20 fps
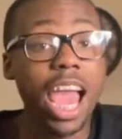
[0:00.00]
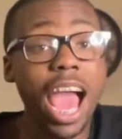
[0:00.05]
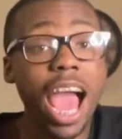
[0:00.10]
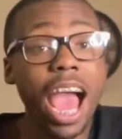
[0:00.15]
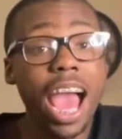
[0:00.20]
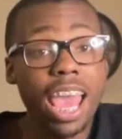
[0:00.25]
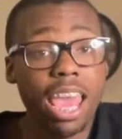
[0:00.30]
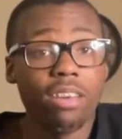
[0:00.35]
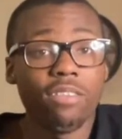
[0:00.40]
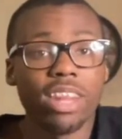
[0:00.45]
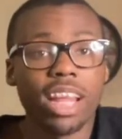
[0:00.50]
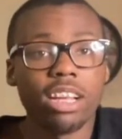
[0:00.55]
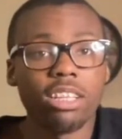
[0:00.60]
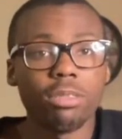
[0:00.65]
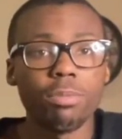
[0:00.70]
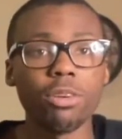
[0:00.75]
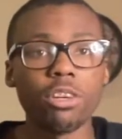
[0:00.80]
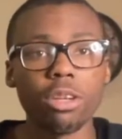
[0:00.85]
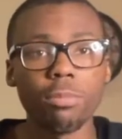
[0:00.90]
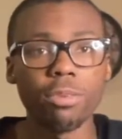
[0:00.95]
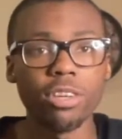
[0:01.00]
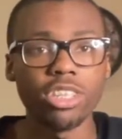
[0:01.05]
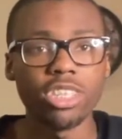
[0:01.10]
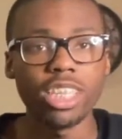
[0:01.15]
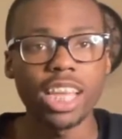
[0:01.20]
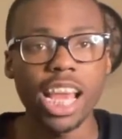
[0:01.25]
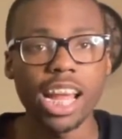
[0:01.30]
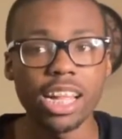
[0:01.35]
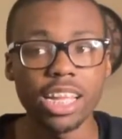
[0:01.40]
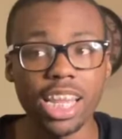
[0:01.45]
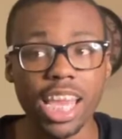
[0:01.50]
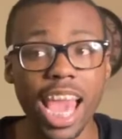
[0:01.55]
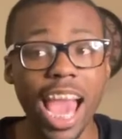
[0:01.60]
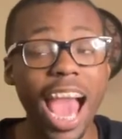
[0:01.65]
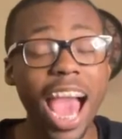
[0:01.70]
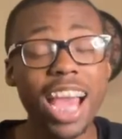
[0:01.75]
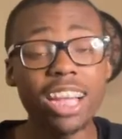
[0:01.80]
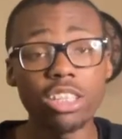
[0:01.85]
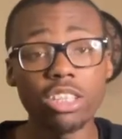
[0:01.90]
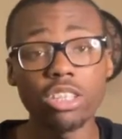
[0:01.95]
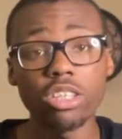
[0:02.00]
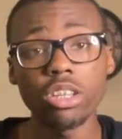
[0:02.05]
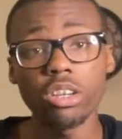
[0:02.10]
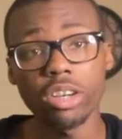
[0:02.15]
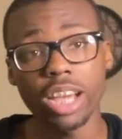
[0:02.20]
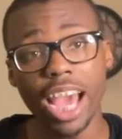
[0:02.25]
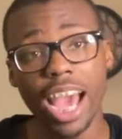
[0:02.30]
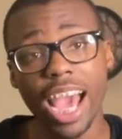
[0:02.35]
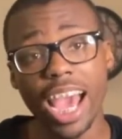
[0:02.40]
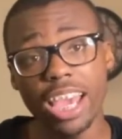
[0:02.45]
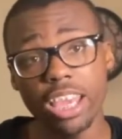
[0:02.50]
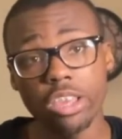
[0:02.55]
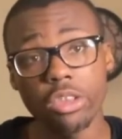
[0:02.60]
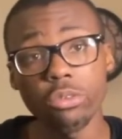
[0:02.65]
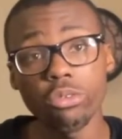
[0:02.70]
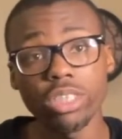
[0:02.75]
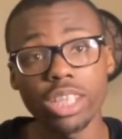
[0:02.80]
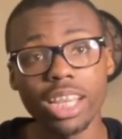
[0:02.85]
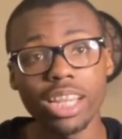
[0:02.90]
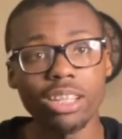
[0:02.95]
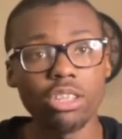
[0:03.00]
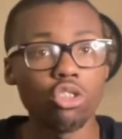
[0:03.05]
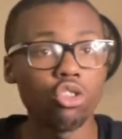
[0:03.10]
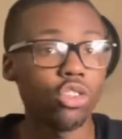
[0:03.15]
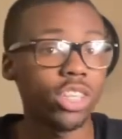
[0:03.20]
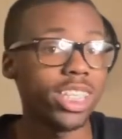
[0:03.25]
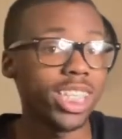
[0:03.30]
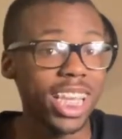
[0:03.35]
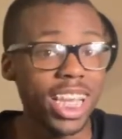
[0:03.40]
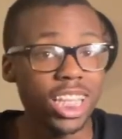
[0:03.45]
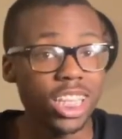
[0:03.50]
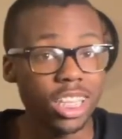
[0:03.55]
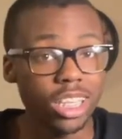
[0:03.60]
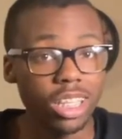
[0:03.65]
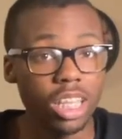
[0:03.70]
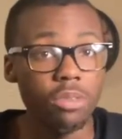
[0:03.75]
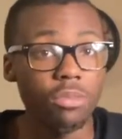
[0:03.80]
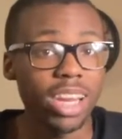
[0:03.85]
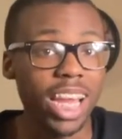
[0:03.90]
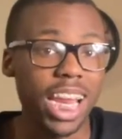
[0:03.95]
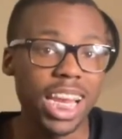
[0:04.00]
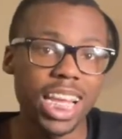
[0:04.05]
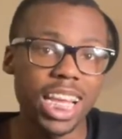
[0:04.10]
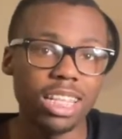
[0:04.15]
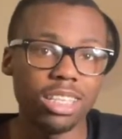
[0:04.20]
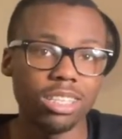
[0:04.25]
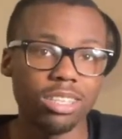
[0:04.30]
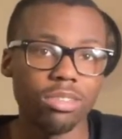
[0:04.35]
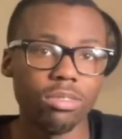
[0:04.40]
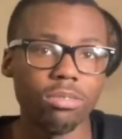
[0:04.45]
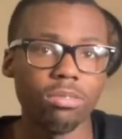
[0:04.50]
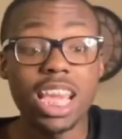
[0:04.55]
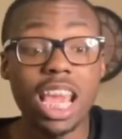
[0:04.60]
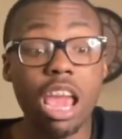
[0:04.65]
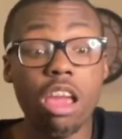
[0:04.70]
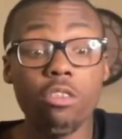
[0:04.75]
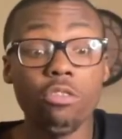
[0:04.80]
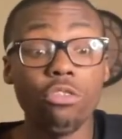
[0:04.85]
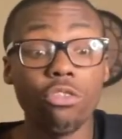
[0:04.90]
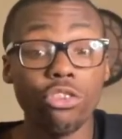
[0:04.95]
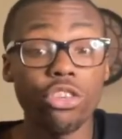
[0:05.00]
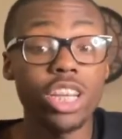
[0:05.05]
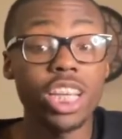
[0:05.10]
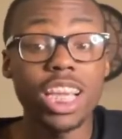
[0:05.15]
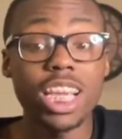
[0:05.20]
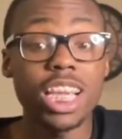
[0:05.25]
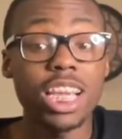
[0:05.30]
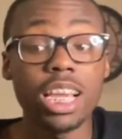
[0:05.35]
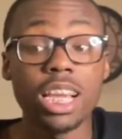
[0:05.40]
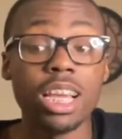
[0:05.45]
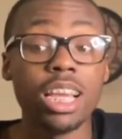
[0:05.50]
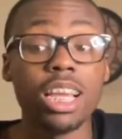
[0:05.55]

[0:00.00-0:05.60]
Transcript: I have an outspoken personality. I just don't, I use it strategically when I need to. Every